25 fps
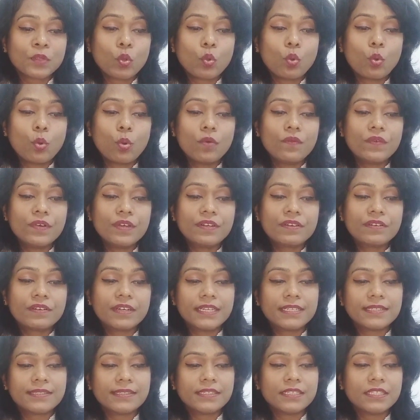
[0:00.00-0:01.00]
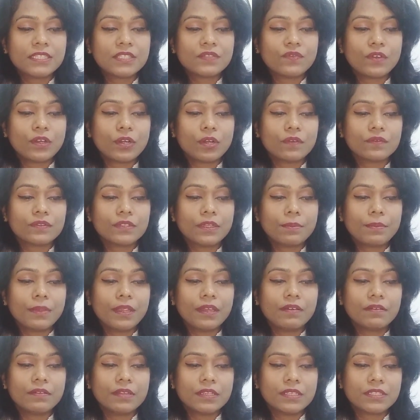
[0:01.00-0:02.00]
overgrazing is one of the
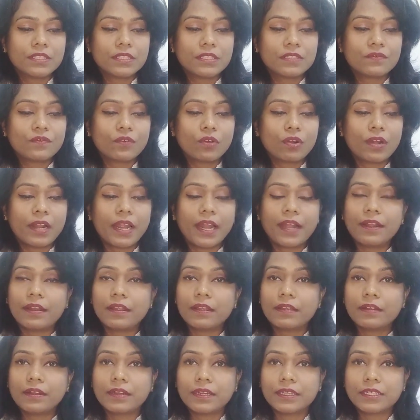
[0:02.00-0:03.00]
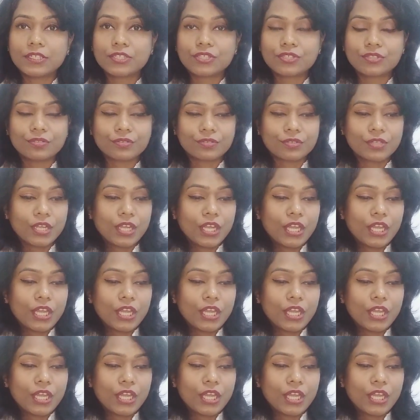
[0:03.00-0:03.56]
main reasons for land degradation.